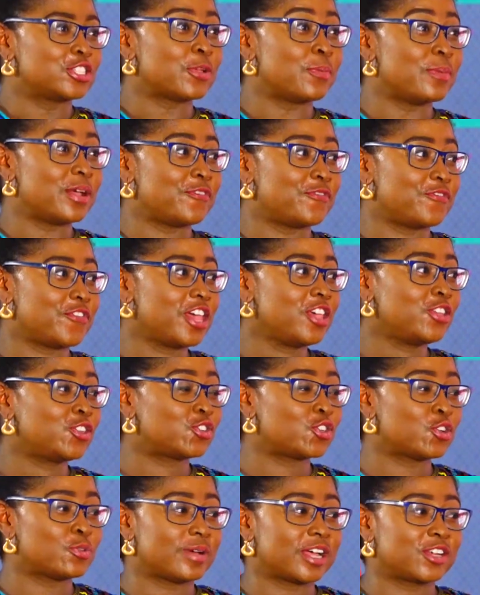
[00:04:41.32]
So my
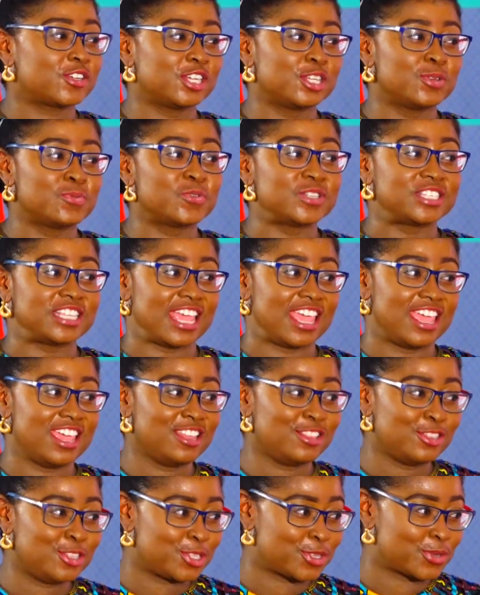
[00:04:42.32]
first job actually was
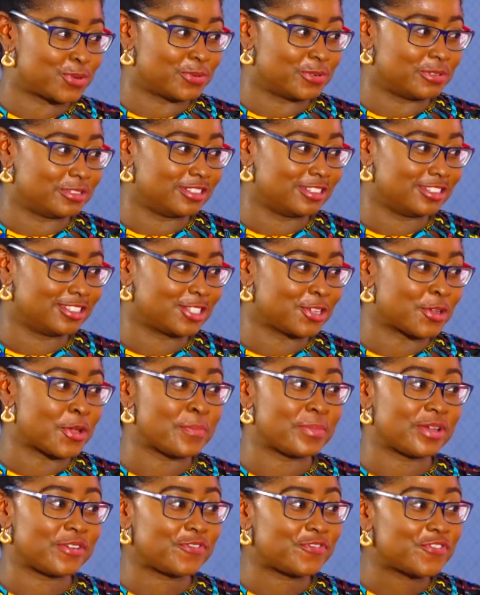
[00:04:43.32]
in school.
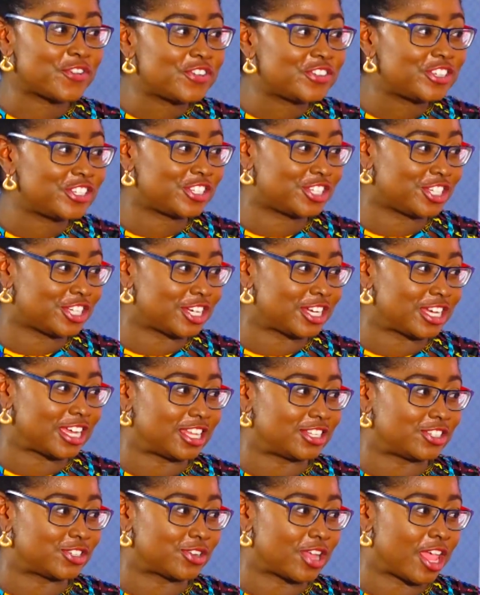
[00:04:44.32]
So in my first
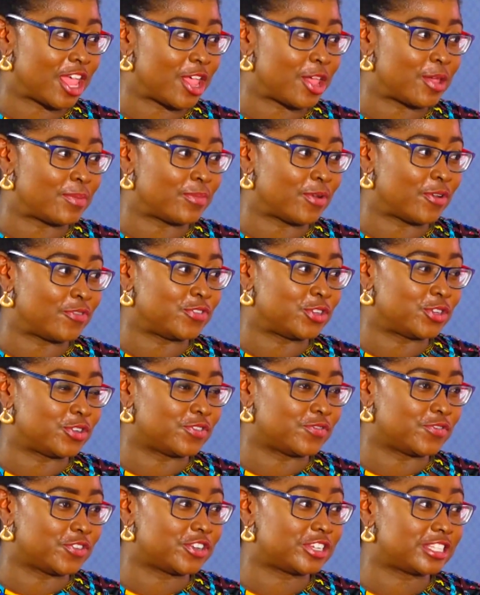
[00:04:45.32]
year of
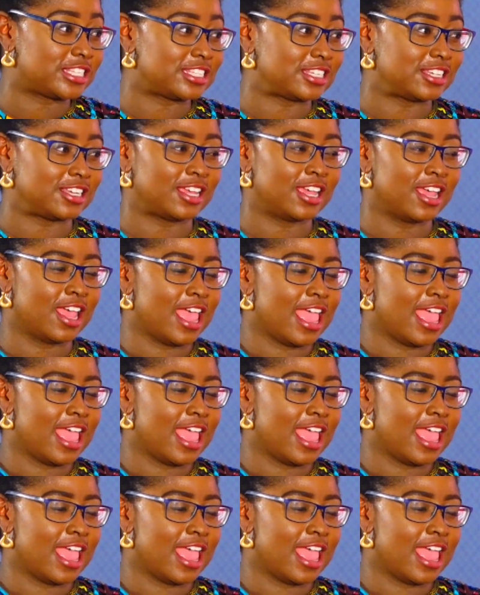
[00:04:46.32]
university,